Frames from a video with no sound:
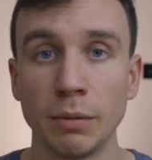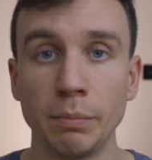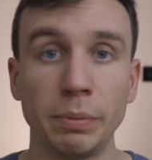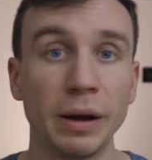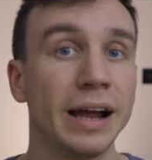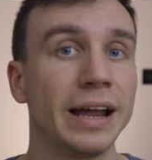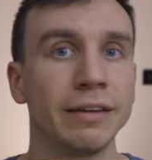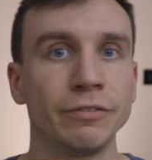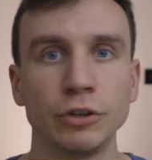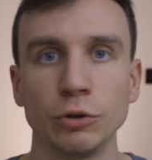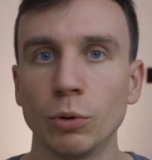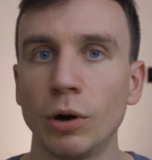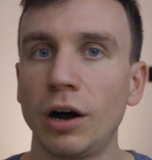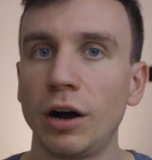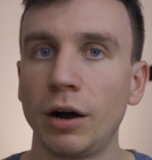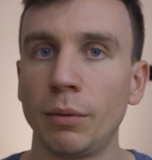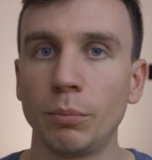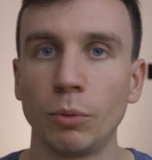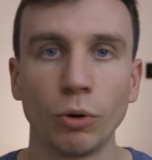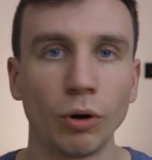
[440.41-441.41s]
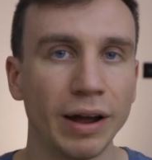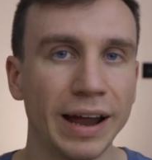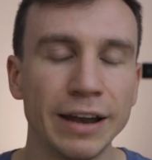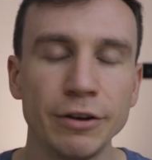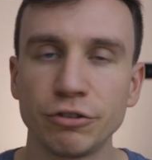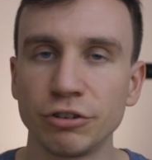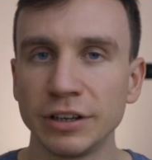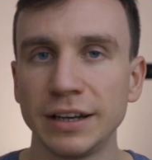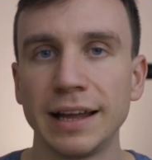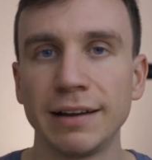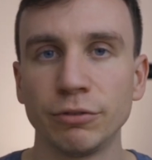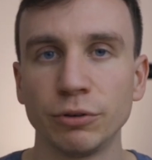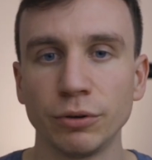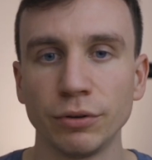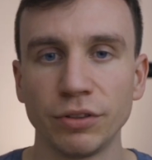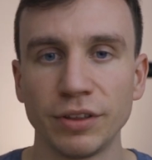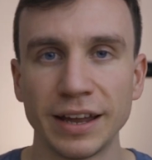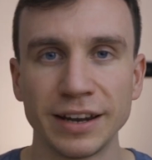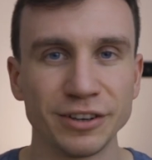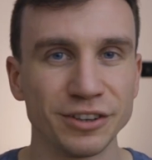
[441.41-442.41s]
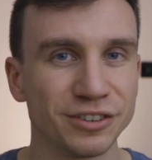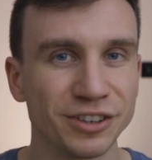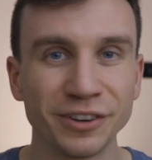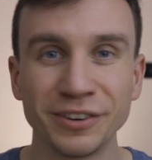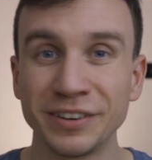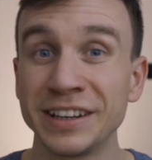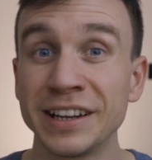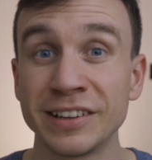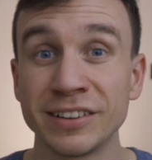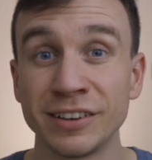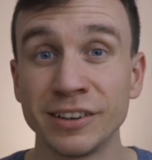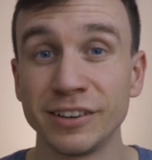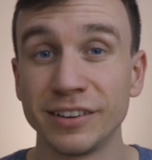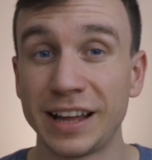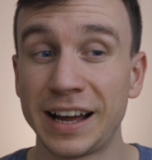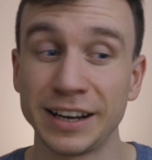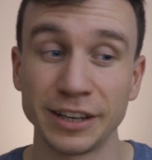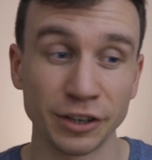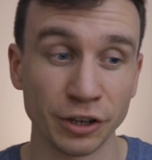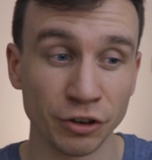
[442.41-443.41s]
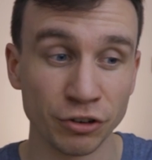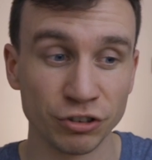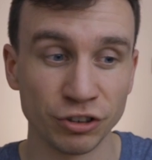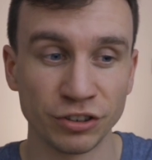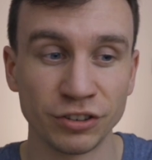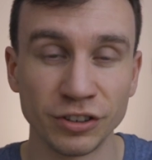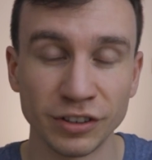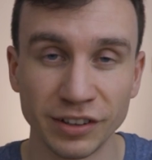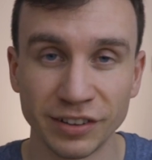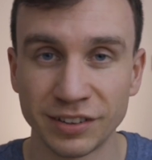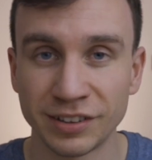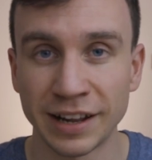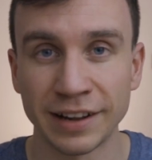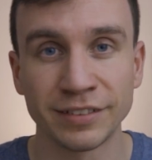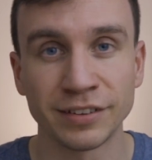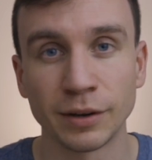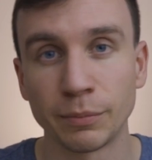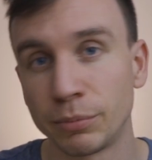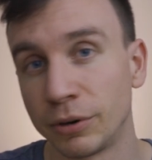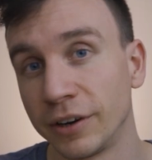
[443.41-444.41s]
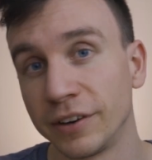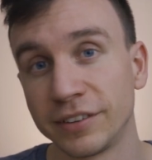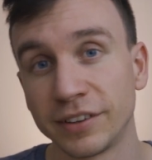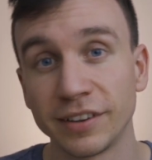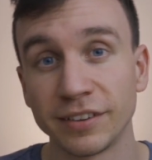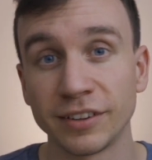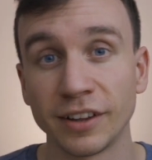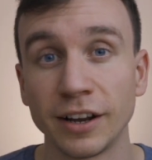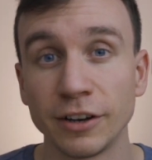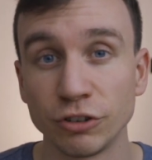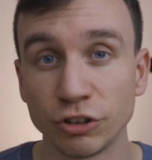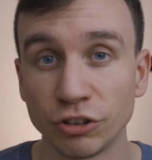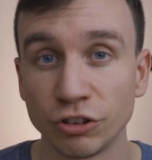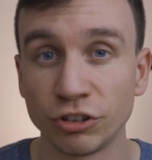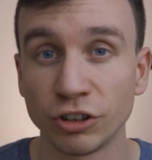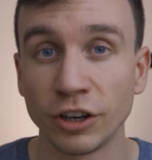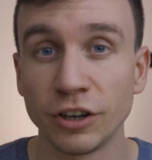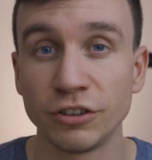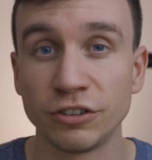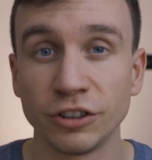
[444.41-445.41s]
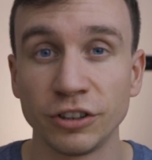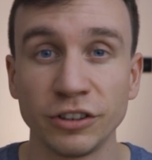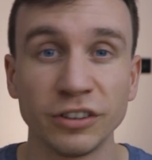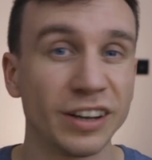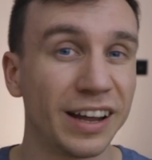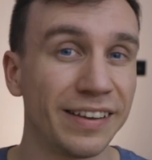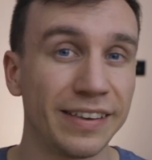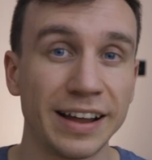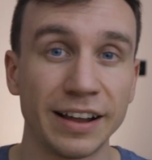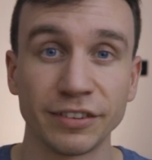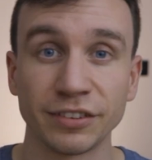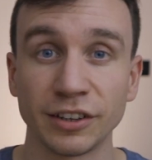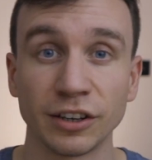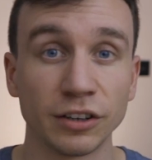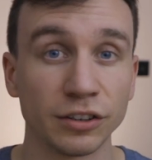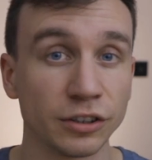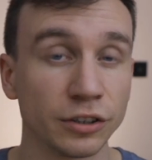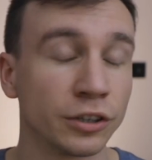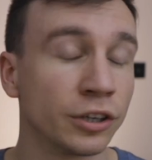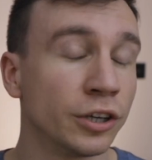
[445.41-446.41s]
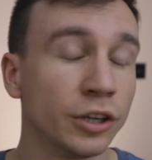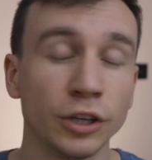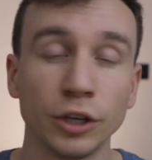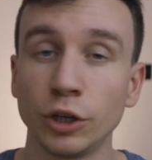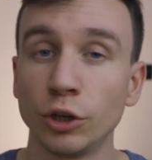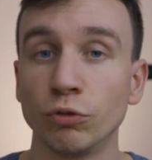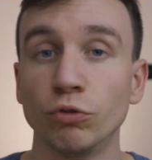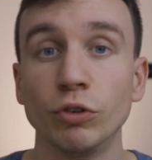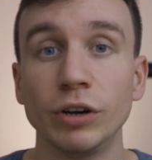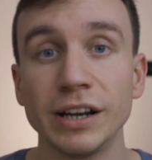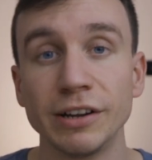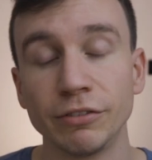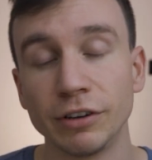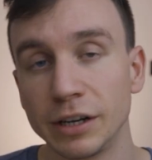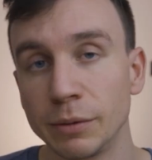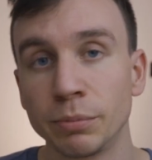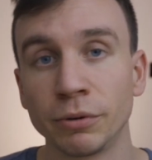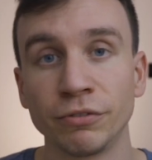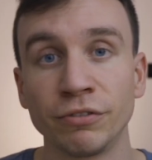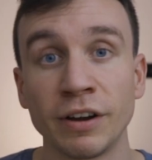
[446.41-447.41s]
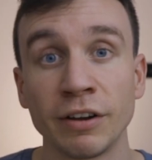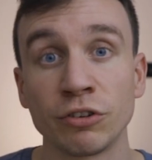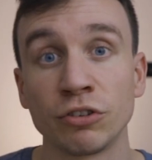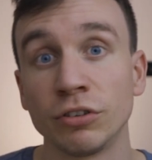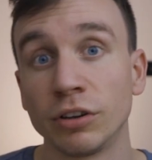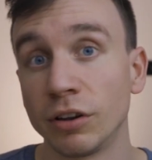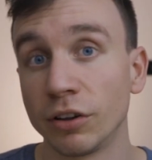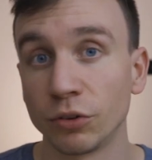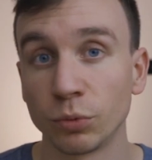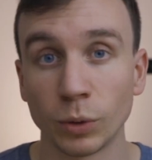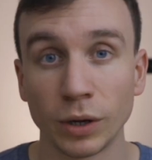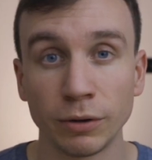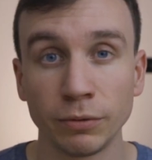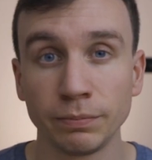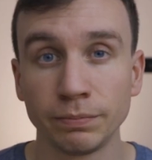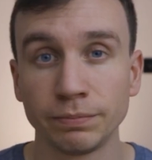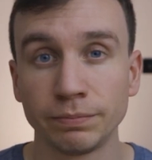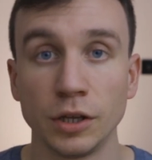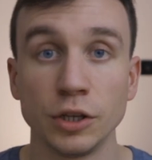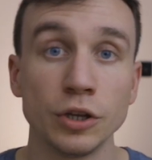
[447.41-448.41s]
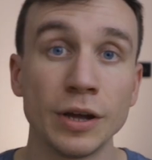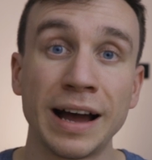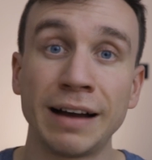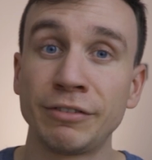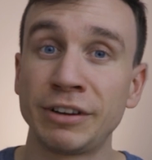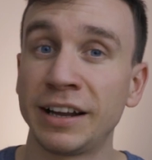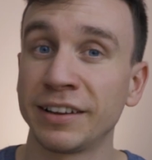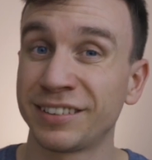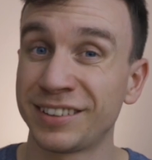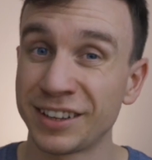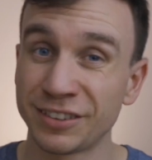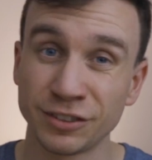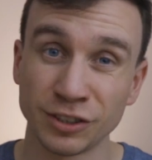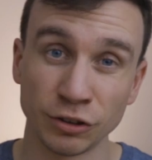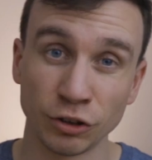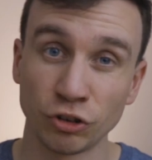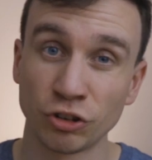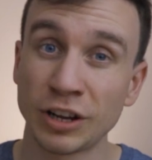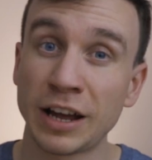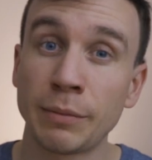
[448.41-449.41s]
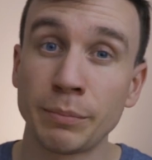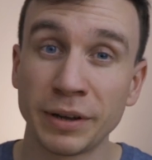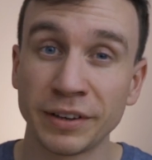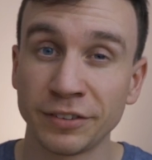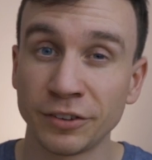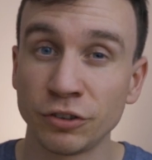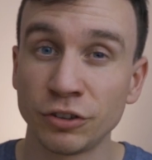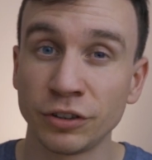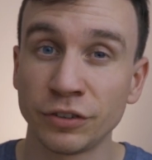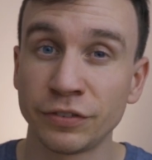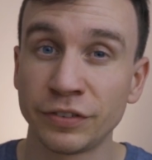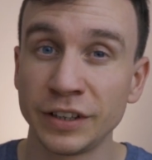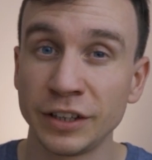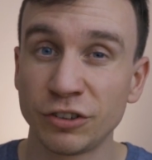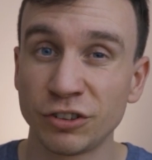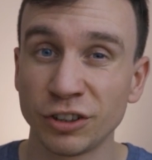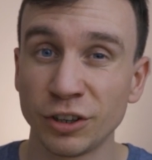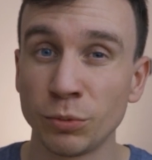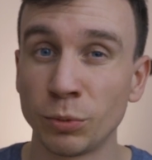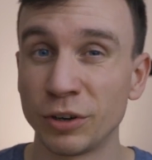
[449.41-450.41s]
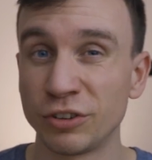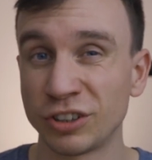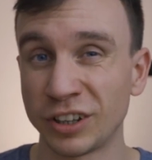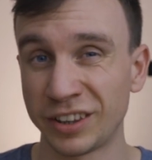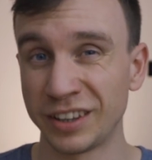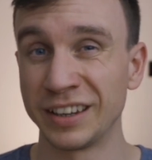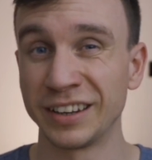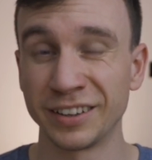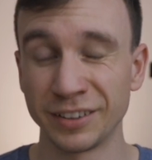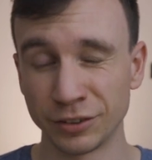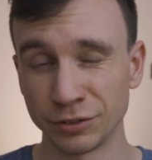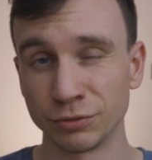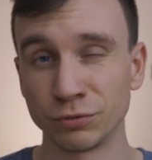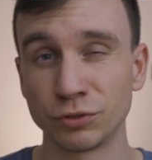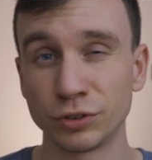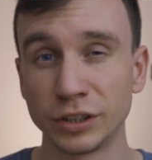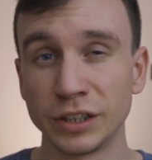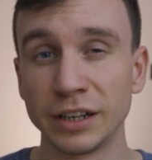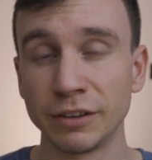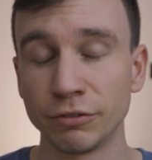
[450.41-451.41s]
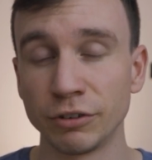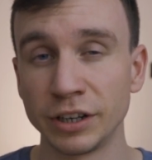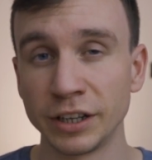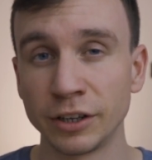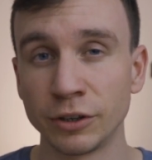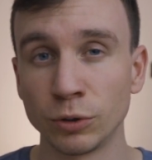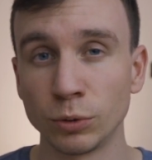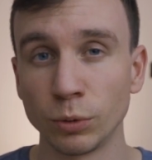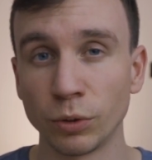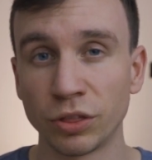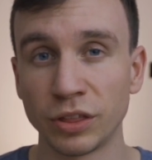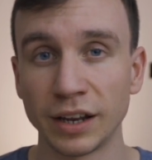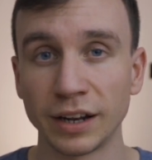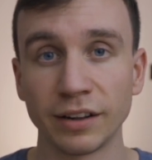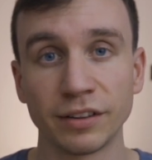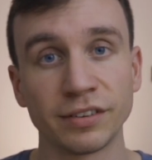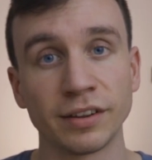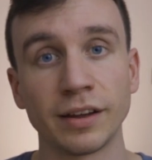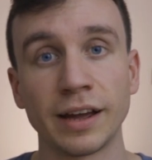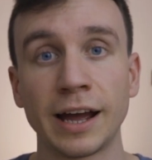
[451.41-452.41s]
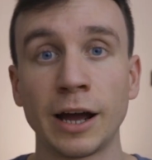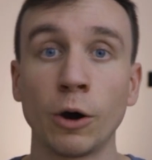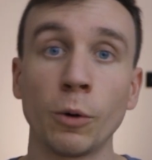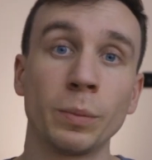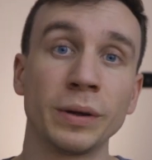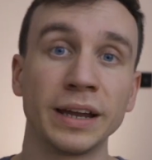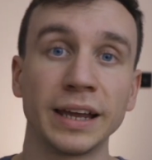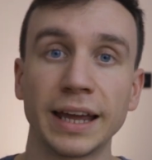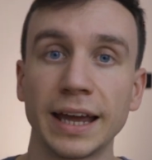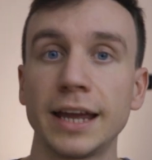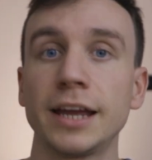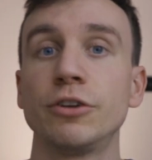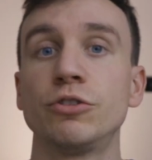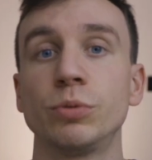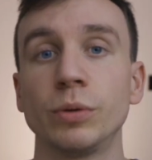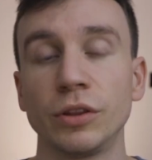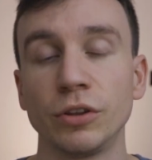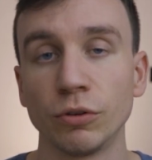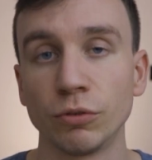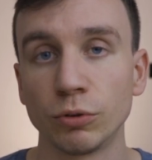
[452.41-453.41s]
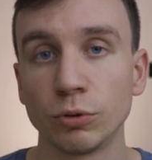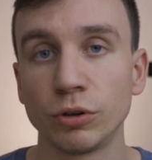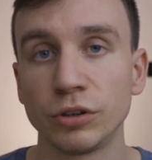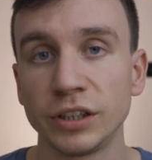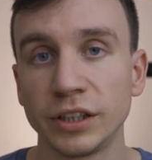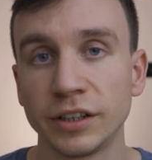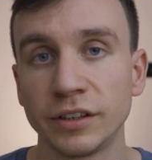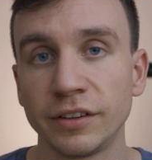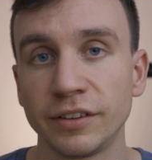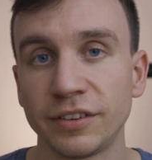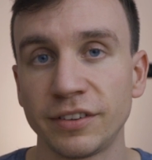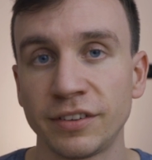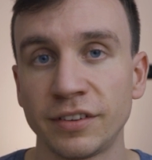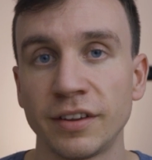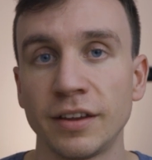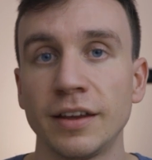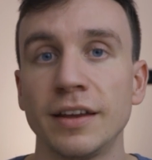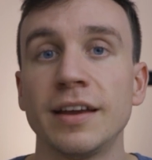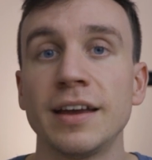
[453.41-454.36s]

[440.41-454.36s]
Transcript: But if you are more entry level, then you don't need to do that. You can just do the setup process that I just showed you, and that's going to look really, really professional as well. You have access to the chat messages feature, which I think is a really, really cool thing to help engage with your audience.